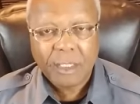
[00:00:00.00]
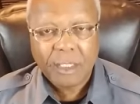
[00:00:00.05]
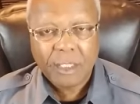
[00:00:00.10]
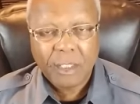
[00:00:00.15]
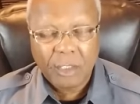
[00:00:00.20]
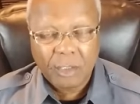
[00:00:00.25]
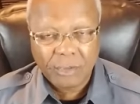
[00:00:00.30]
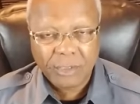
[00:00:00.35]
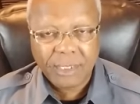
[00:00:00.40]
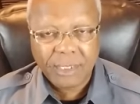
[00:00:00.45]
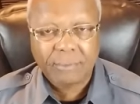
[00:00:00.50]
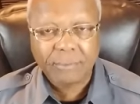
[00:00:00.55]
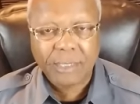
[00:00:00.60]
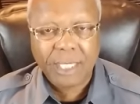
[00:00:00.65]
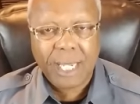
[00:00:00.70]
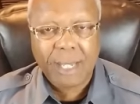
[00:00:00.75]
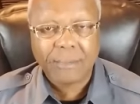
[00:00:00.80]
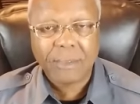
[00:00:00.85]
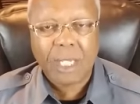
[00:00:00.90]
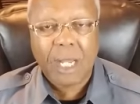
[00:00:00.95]
You know,
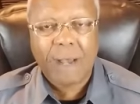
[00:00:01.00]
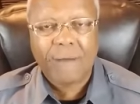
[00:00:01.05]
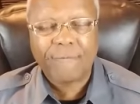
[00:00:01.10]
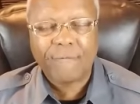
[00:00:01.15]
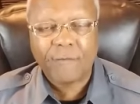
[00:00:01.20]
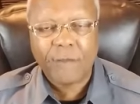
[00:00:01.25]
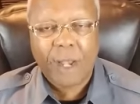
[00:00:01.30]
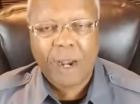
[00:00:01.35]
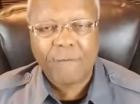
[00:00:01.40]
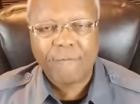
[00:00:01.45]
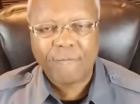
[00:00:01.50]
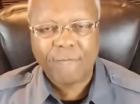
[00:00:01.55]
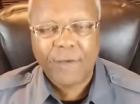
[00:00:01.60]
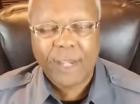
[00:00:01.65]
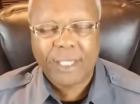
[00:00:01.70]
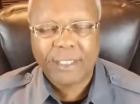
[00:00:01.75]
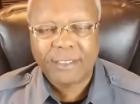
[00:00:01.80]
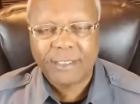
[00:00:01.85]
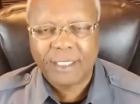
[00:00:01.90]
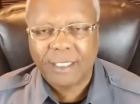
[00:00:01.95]
sometimes our, our
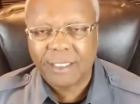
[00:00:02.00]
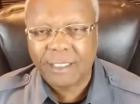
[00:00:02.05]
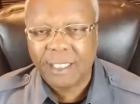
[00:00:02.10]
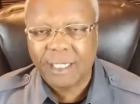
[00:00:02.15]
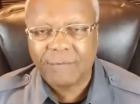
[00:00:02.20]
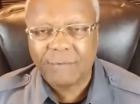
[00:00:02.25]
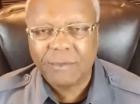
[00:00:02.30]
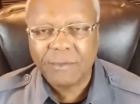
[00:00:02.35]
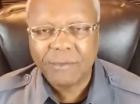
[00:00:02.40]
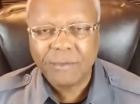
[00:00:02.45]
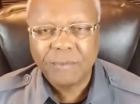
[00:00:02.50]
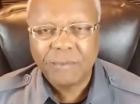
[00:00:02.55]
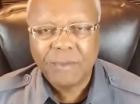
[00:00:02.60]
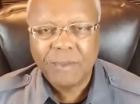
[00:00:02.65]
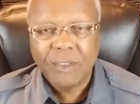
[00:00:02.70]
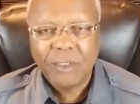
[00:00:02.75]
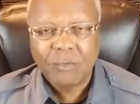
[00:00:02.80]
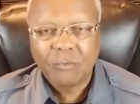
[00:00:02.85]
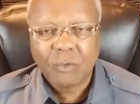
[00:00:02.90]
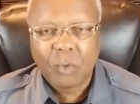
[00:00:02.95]
faith is at a level
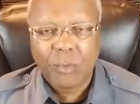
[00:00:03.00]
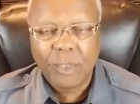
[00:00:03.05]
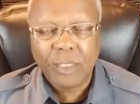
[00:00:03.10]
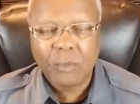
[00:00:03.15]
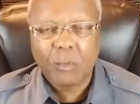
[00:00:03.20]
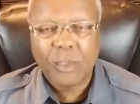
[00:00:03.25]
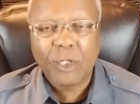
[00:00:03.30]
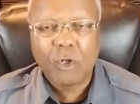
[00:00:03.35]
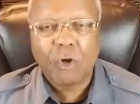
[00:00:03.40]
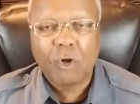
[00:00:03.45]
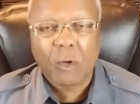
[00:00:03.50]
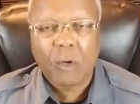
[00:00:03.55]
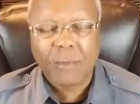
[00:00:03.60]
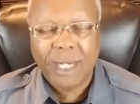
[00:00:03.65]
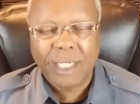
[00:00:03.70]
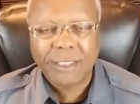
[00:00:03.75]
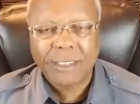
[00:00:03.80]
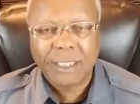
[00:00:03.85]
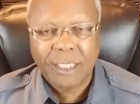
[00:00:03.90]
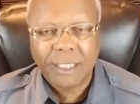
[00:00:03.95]
where we, we go
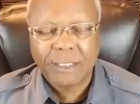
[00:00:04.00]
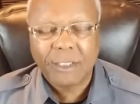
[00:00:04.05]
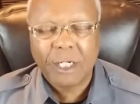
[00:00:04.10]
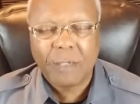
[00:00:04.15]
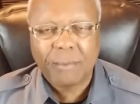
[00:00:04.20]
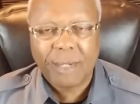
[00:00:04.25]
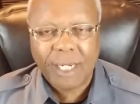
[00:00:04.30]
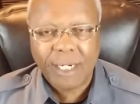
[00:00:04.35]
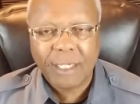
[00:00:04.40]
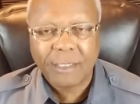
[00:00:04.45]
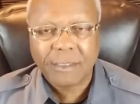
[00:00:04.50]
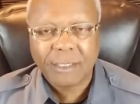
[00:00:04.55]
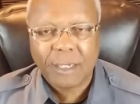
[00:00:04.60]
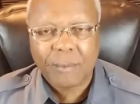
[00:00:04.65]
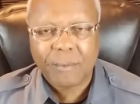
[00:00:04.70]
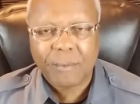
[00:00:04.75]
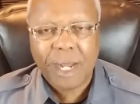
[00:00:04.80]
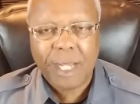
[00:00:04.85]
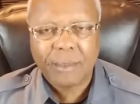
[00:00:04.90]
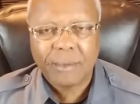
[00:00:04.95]
around telling everybody else our
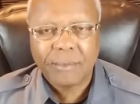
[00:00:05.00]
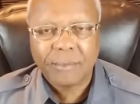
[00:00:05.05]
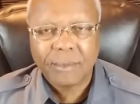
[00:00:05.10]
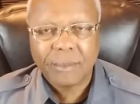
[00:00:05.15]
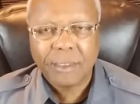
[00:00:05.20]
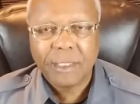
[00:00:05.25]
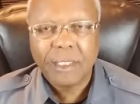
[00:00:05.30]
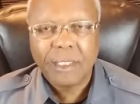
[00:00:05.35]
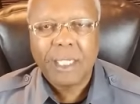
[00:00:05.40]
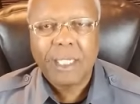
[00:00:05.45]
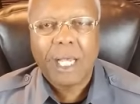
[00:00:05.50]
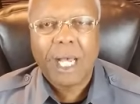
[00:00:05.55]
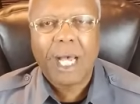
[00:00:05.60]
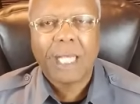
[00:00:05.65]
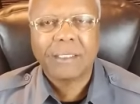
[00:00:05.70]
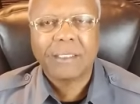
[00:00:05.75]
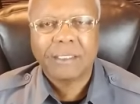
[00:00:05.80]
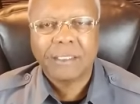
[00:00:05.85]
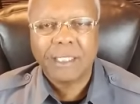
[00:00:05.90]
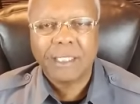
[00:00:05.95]
problems,
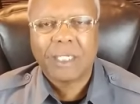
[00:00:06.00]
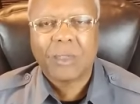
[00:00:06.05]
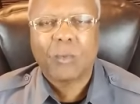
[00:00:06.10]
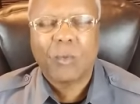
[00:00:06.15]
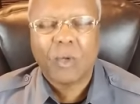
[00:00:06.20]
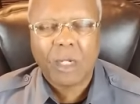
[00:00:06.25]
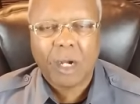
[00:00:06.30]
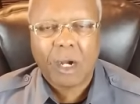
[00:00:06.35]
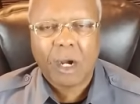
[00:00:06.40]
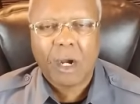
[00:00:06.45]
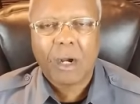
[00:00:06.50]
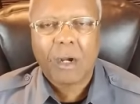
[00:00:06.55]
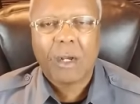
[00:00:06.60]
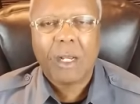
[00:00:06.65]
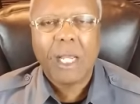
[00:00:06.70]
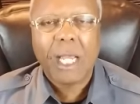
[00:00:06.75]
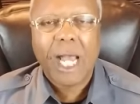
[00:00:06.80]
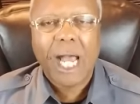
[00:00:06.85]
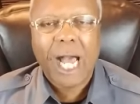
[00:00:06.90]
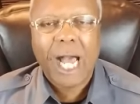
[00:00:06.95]
how sick we are,
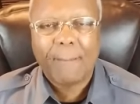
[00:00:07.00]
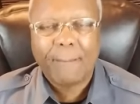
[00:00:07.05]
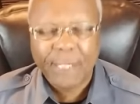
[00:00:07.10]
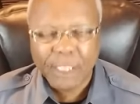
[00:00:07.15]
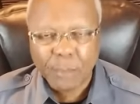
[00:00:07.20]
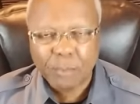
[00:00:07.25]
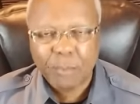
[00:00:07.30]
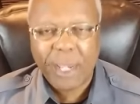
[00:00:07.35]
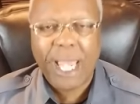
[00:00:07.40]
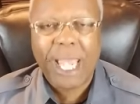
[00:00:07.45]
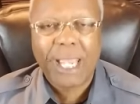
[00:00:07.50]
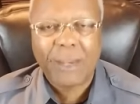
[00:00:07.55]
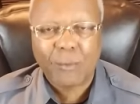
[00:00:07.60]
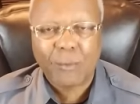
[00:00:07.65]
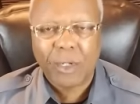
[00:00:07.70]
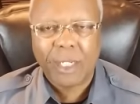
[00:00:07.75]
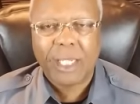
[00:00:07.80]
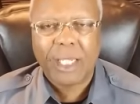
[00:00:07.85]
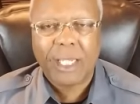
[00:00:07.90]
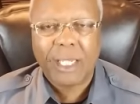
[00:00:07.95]
how much pain
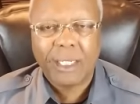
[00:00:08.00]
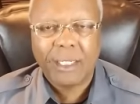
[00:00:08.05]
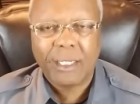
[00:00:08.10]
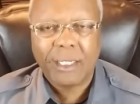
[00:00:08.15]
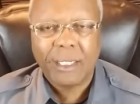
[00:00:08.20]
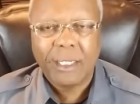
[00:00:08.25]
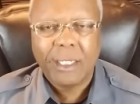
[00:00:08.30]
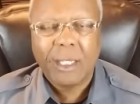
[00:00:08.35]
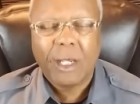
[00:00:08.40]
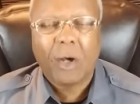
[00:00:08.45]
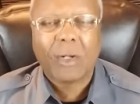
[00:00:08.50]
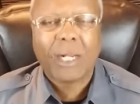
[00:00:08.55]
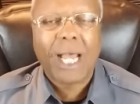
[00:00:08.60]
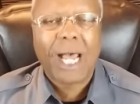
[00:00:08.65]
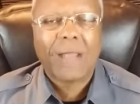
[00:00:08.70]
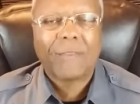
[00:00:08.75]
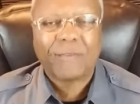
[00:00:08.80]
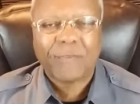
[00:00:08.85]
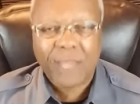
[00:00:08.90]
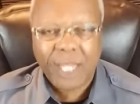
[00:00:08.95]
we're in, on
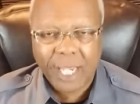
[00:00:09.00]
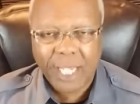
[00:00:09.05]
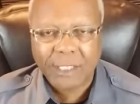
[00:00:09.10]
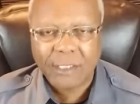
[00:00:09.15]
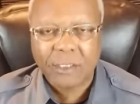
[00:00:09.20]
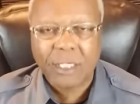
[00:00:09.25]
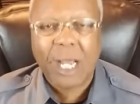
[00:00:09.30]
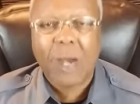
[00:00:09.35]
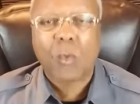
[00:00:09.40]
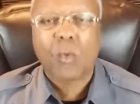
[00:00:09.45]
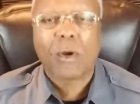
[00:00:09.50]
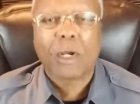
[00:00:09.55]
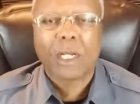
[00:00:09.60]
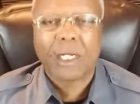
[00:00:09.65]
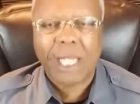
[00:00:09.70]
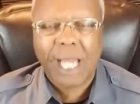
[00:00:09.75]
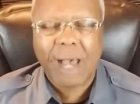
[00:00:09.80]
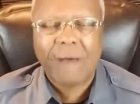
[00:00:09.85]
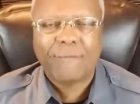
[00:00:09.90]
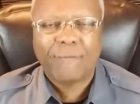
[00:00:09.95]
how things are not
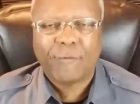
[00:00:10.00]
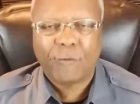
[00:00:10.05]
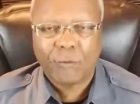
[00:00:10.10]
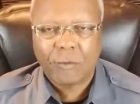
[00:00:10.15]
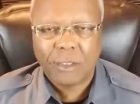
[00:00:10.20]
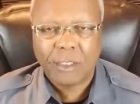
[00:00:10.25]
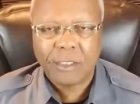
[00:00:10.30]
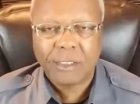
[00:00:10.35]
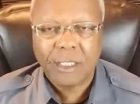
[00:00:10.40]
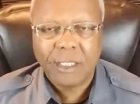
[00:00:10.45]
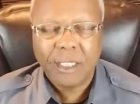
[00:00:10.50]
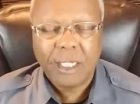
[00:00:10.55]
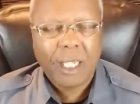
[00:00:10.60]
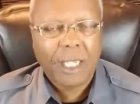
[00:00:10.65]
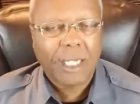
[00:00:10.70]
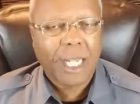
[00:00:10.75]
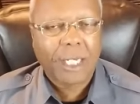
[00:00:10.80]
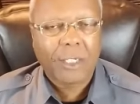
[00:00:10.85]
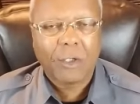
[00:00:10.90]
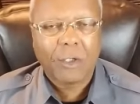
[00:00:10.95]
working out for us.
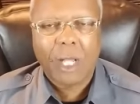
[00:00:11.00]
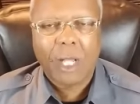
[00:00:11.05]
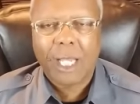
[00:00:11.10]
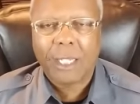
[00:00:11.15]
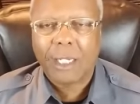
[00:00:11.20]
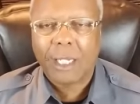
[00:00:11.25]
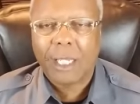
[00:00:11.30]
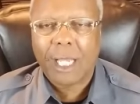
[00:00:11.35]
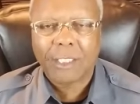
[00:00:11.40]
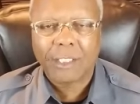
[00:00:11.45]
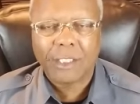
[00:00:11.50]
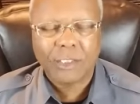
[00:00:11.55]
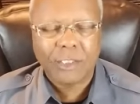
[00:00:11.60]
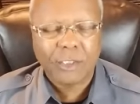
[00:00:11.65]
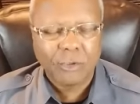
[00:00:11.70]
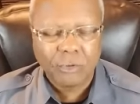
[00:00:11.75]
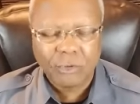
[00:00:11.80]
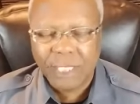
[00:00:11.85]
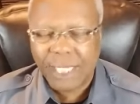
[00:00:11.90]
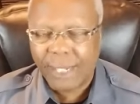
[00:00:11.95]
And I know I, I just
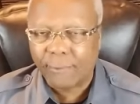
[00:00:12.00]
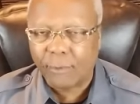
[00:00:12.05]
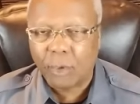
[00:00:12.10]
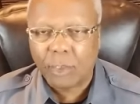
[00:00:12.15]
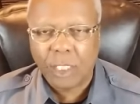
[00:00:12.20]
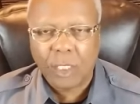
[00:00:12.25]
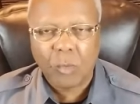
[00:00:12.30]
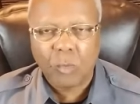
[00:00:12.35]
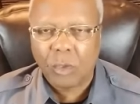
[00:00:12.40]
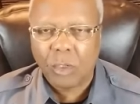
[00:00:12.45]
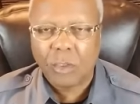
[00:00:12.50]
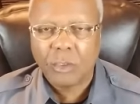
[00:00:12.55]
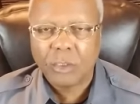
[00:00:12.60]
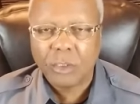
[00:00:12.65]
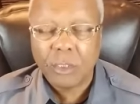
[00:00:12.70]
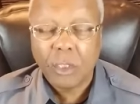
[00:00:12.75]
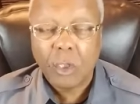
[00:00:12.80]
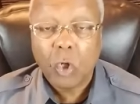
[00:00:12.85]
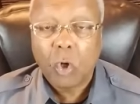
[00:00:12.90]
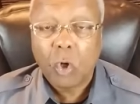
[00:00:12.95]
knew things would get
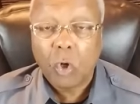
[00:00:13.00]
worse.